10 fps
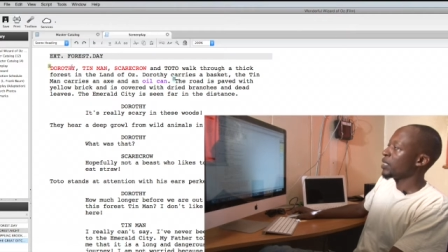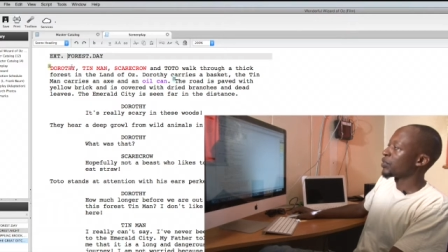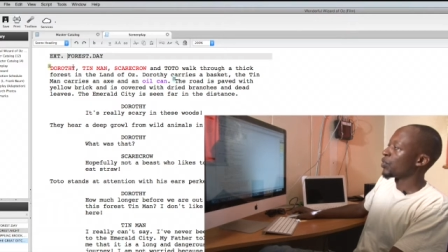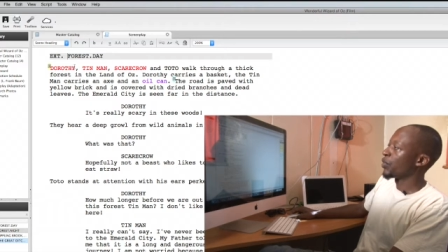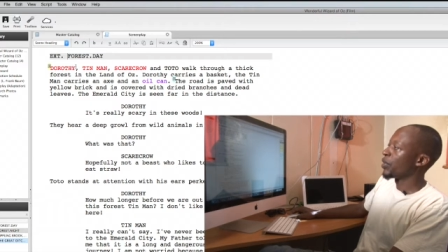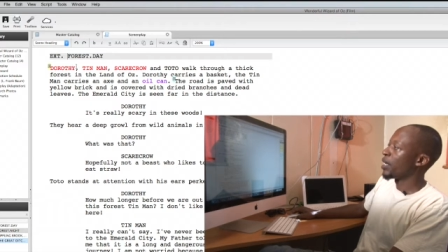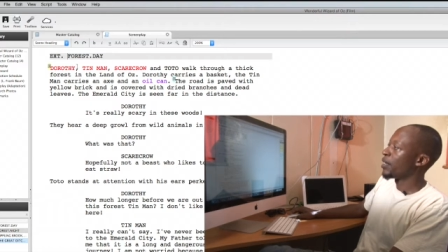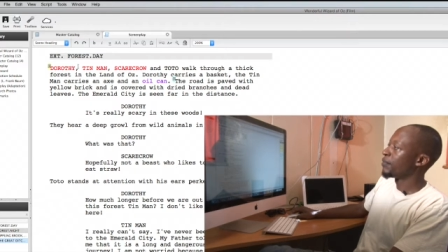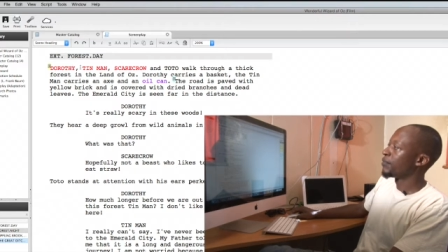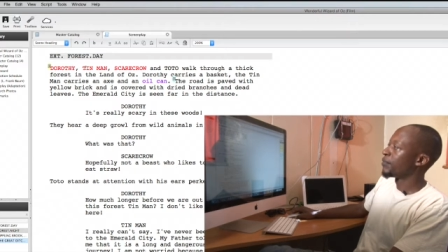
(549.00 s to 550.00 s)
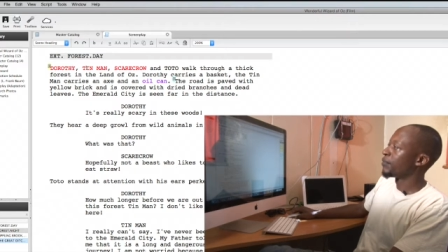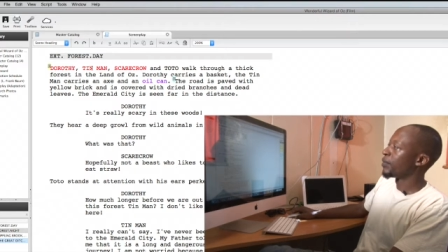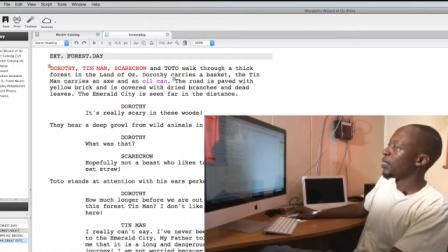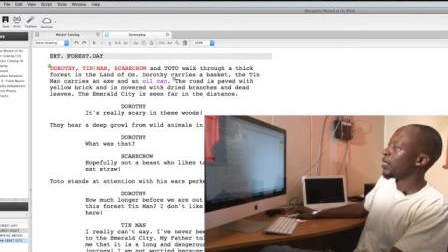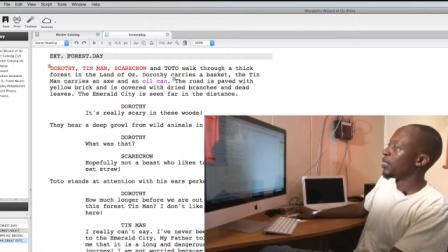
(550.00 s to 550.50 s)
So you have
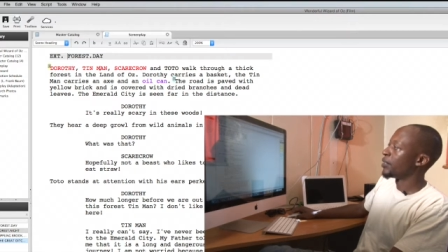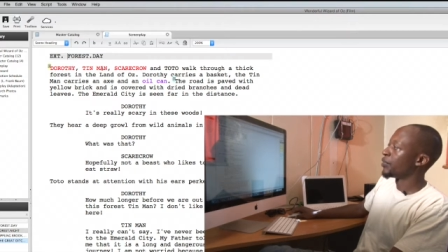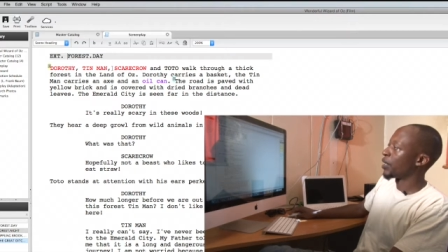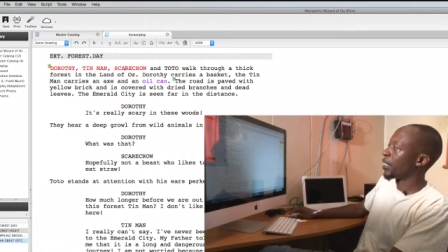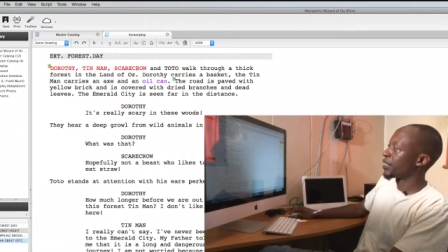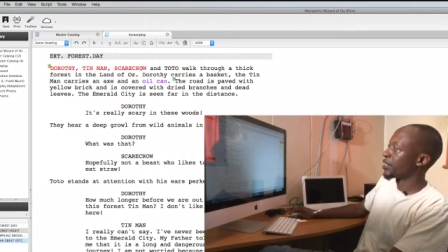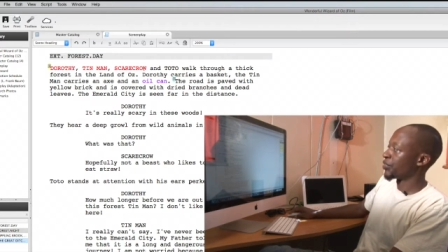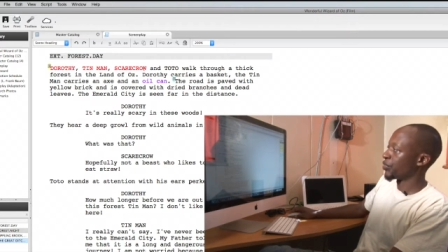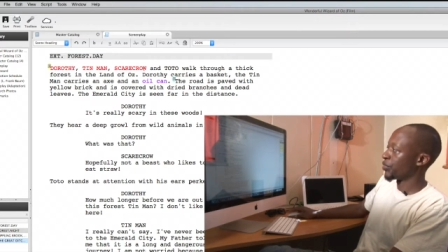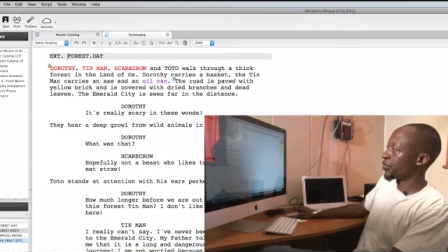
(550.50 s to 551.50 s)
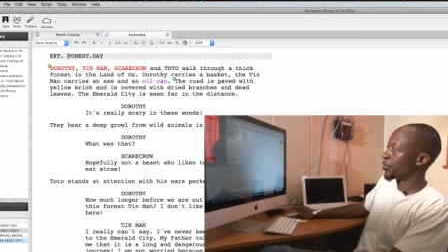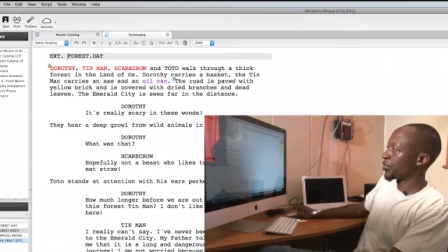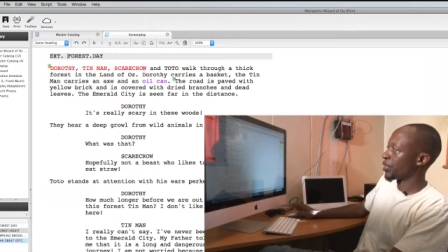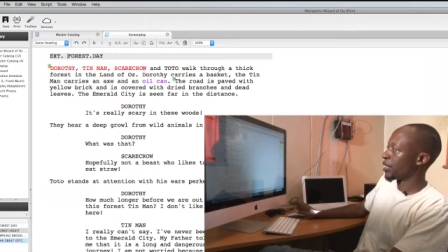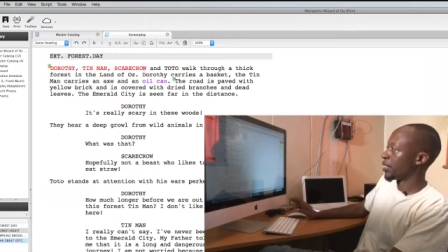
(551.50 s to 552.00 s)
new characters
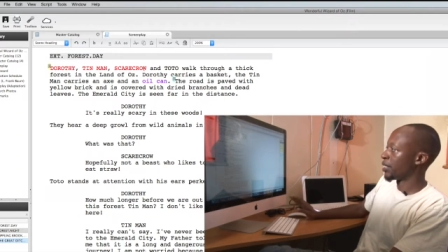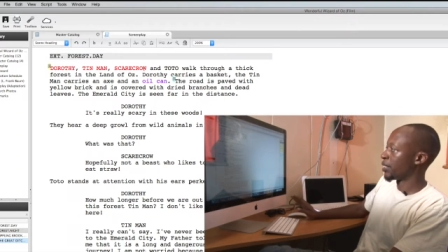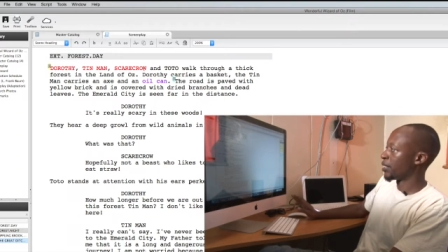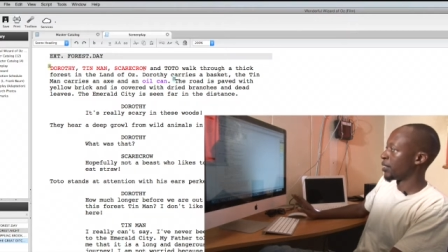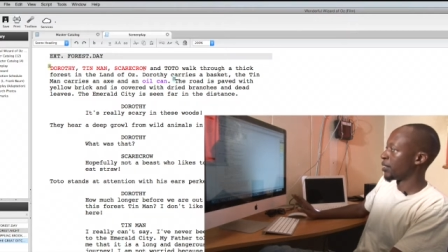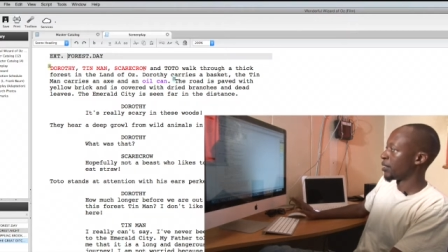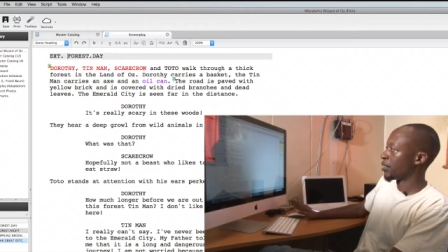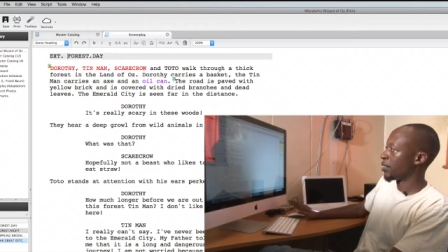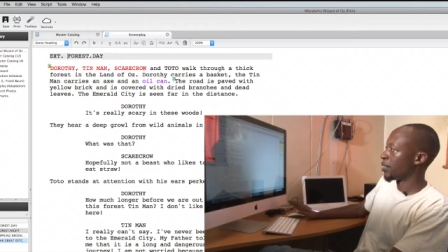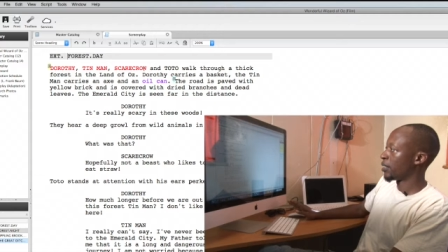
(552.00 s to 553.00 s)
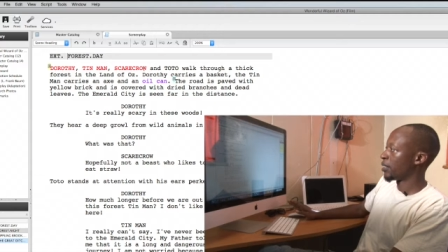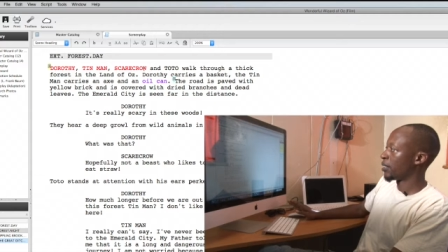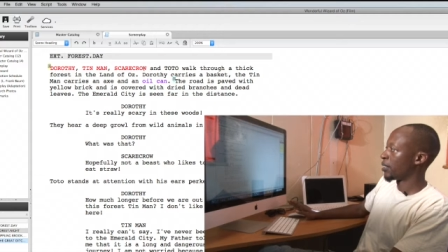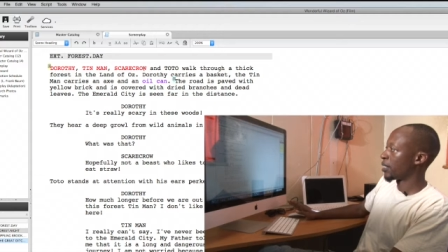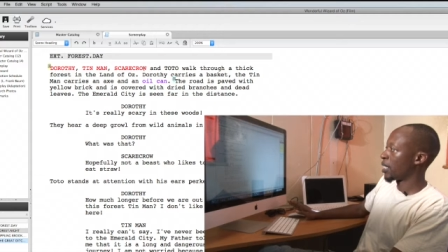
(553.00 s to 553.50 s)
introduced in
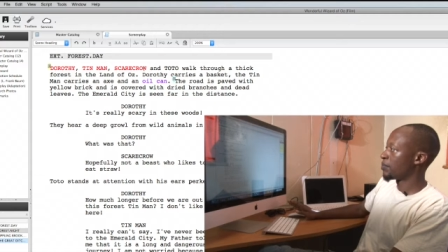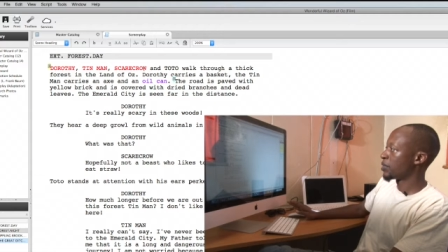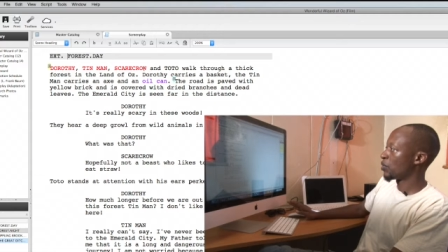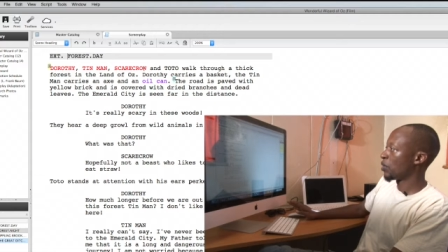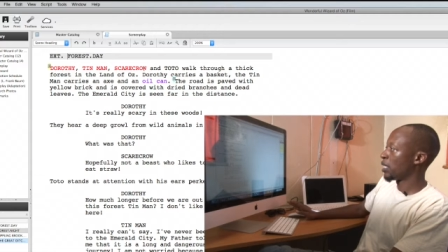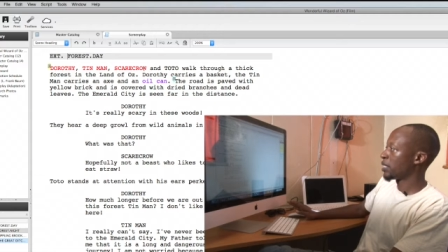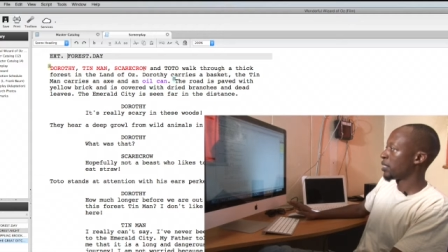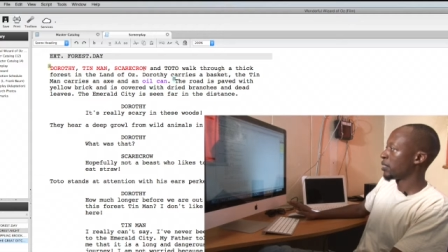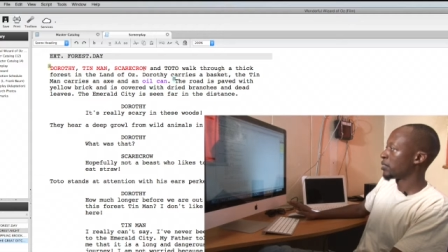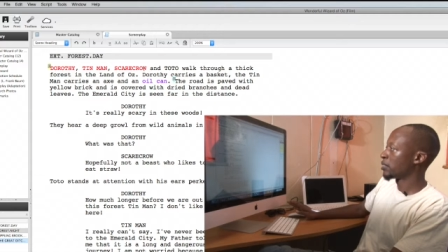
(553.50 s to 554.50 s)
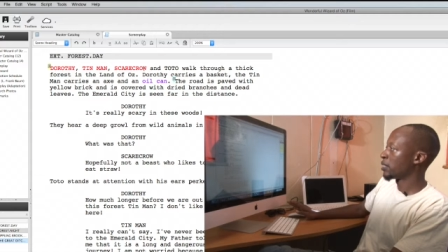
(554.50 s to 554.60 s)
capital letters,